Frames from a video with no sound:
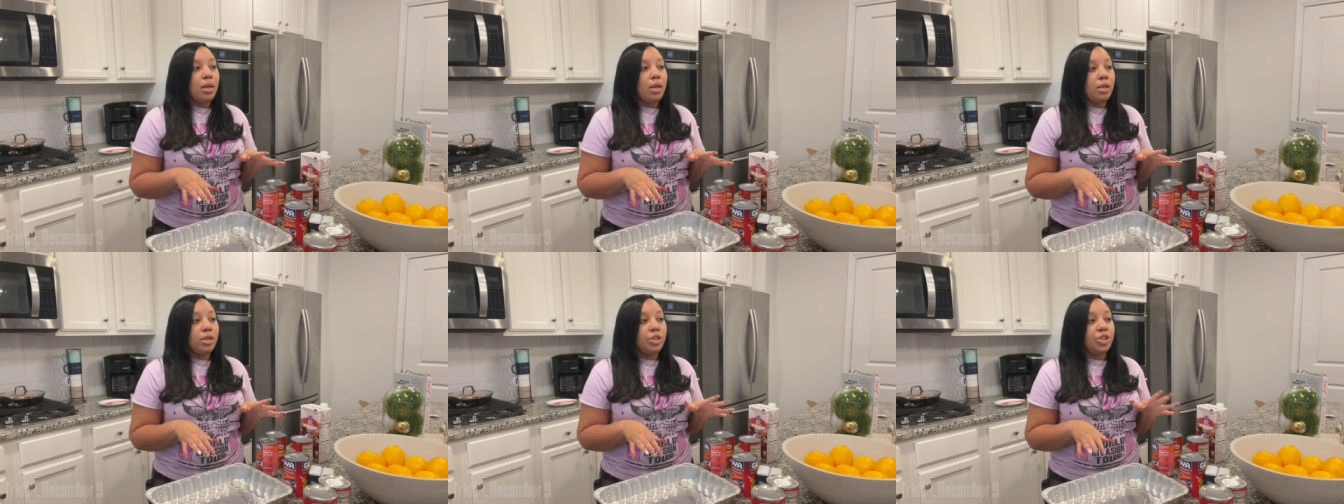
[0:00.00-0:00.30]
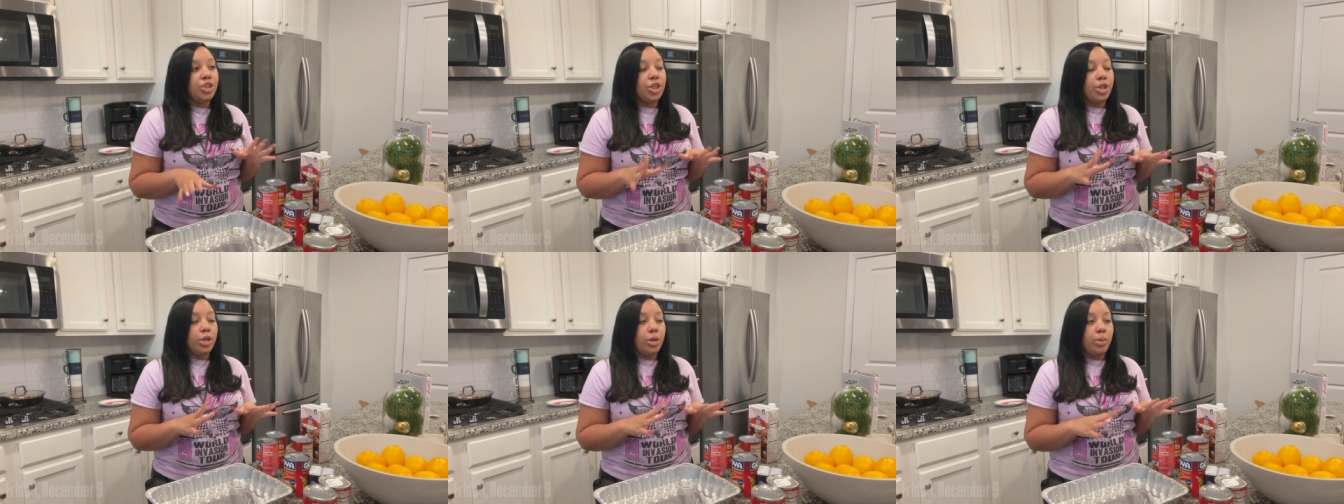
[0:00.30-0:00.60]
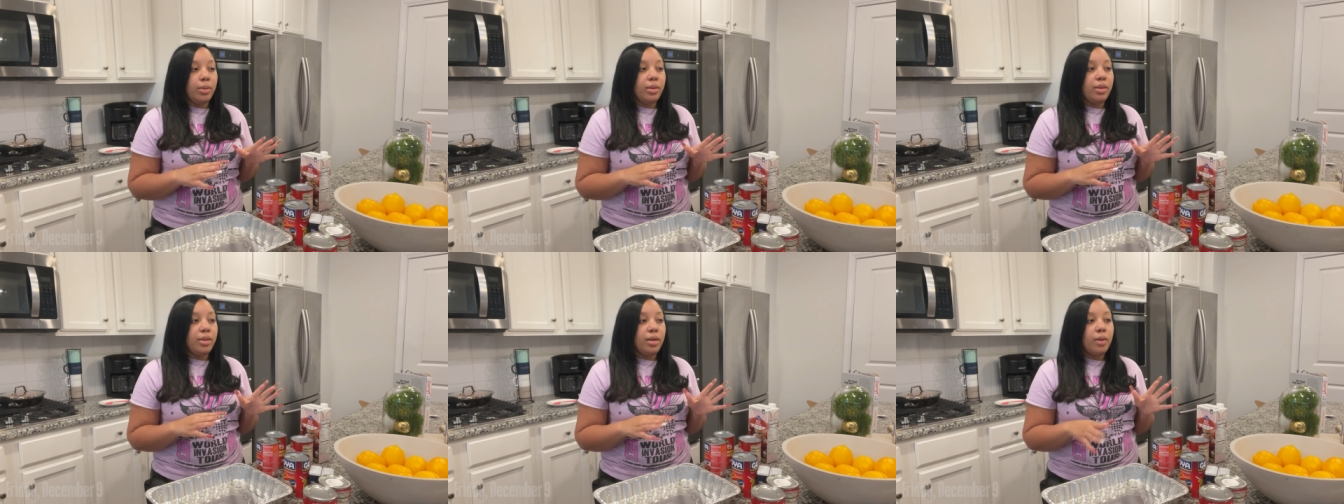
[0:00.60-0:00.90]
chill
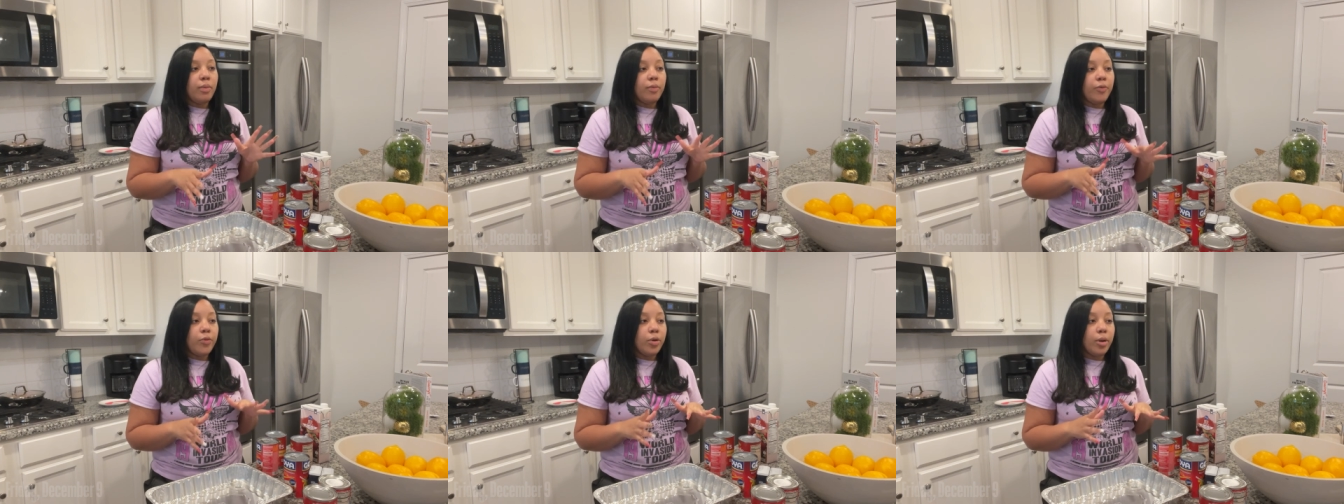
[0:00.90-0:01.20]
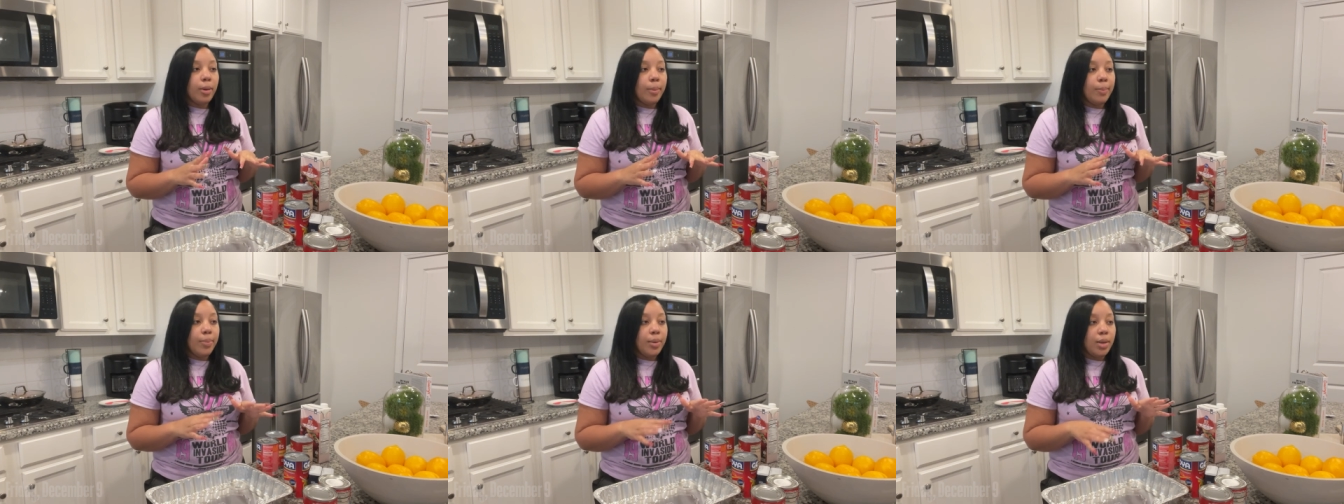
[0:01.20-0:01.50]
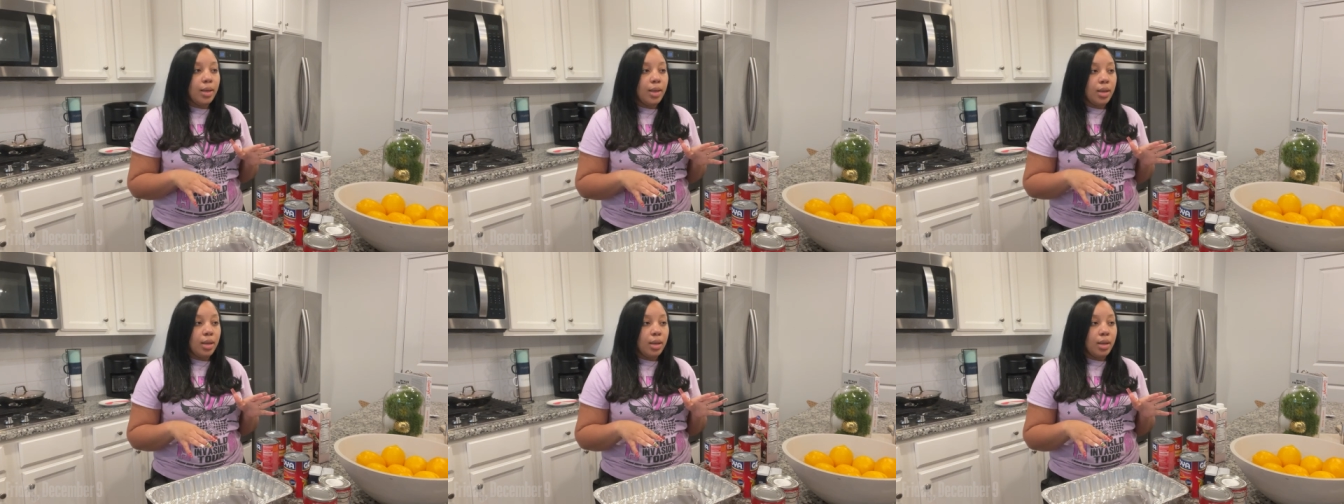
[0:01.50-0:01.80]
with them for a
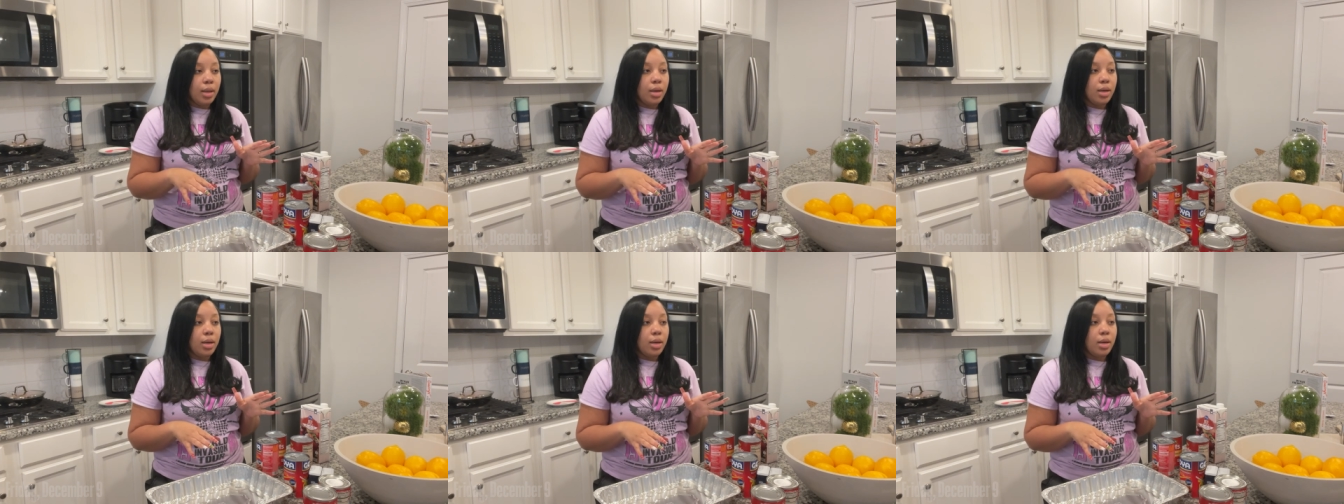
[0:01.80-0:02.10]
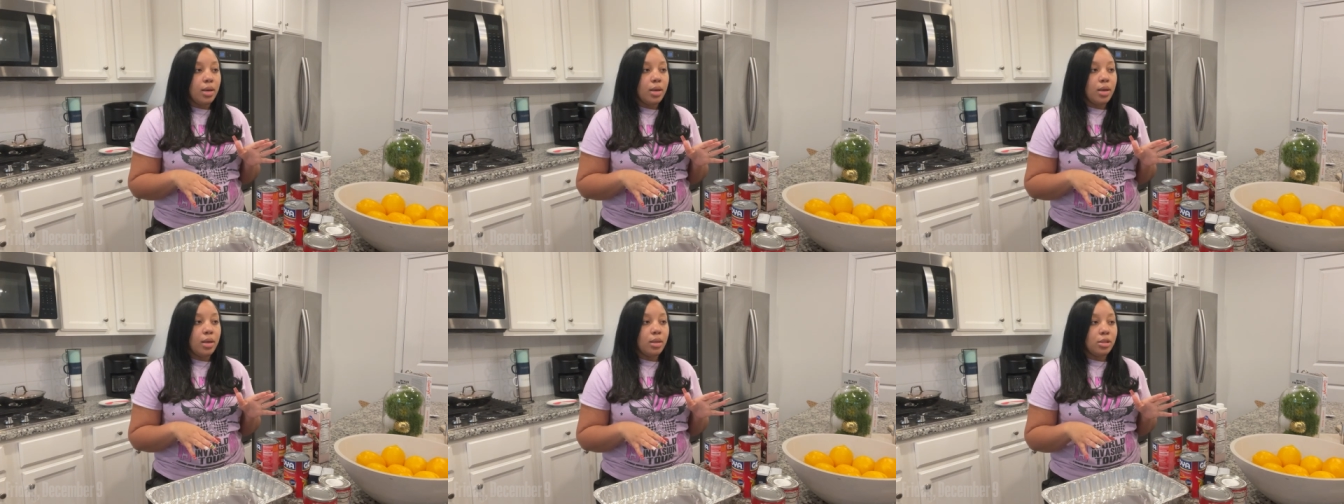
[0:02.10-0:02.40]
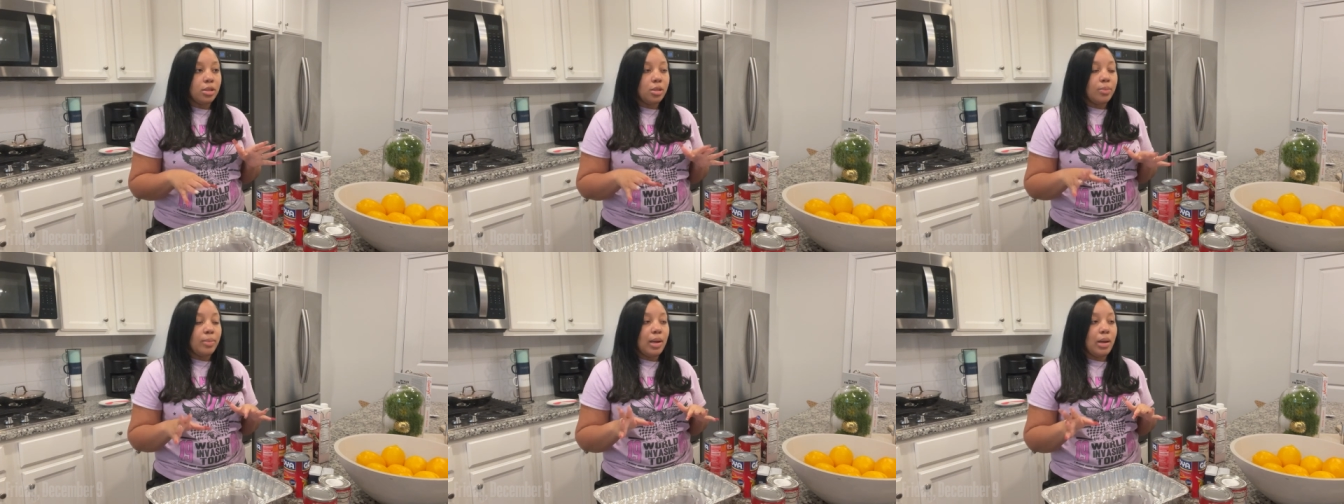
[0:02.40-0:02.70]
bit
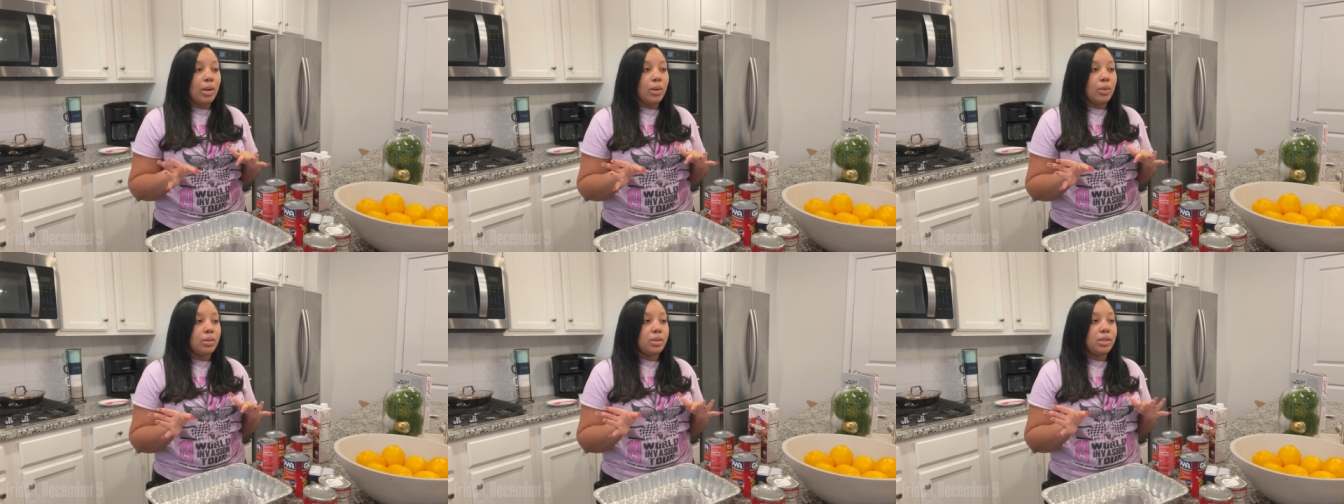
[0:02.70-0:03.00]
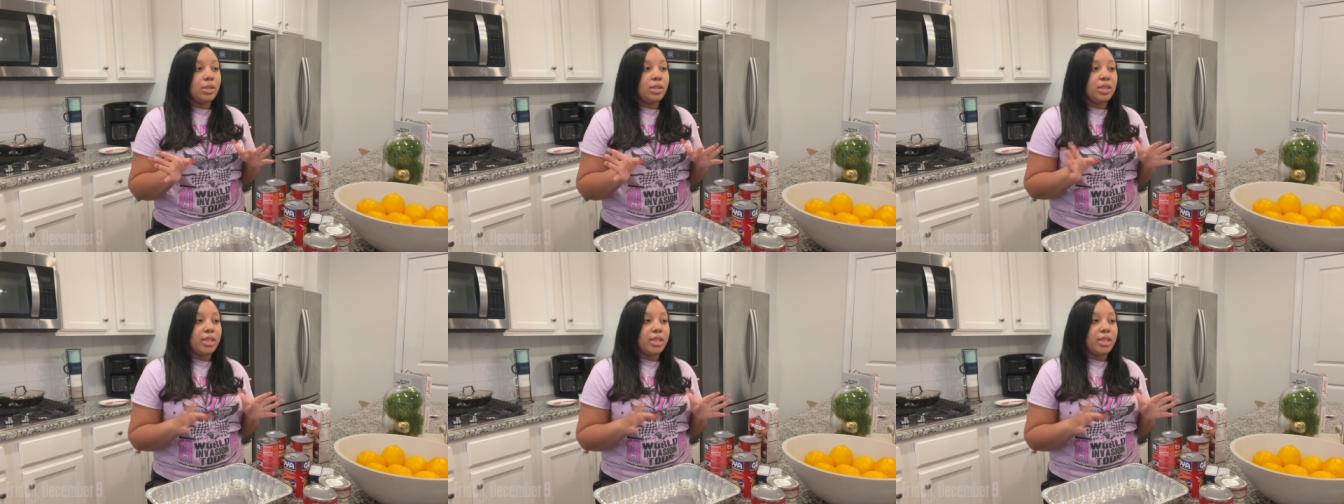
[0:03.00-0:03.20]
to about